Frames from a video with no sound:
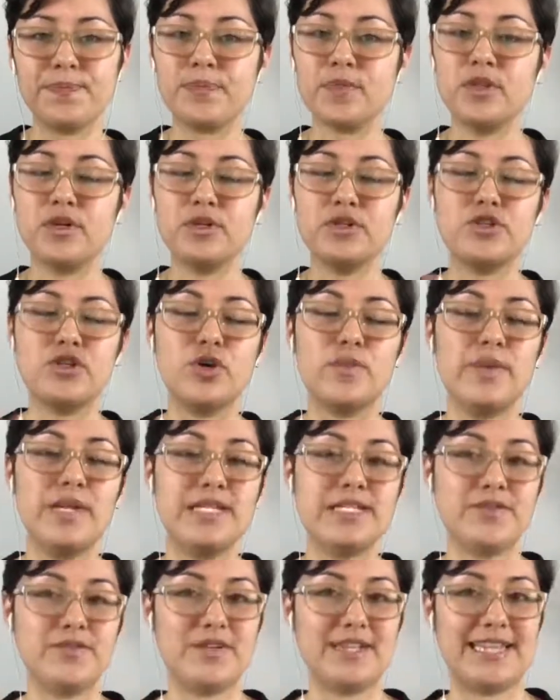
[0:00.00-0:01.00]
There's so many
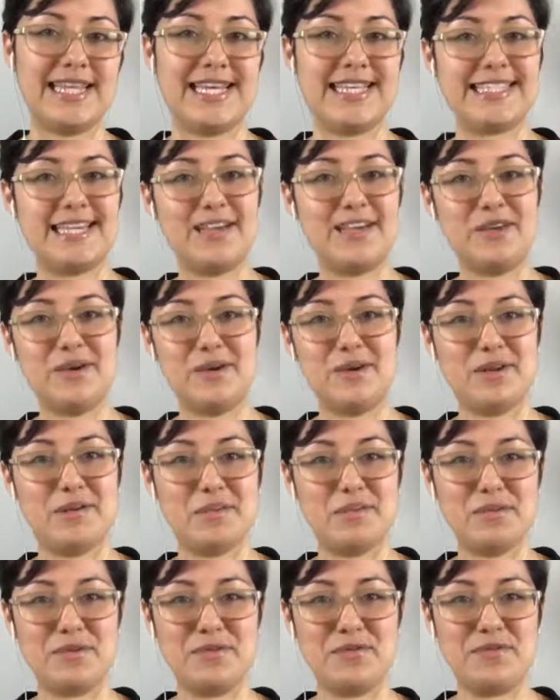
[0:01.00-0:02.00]
different things that you can
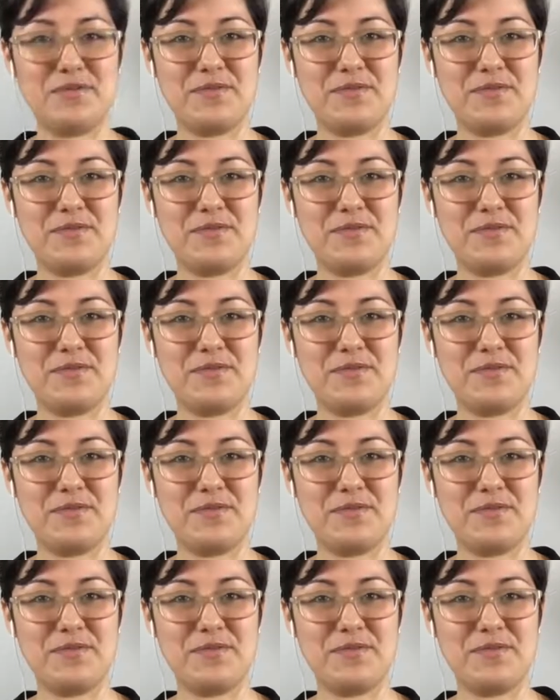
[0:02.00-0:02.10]
improve.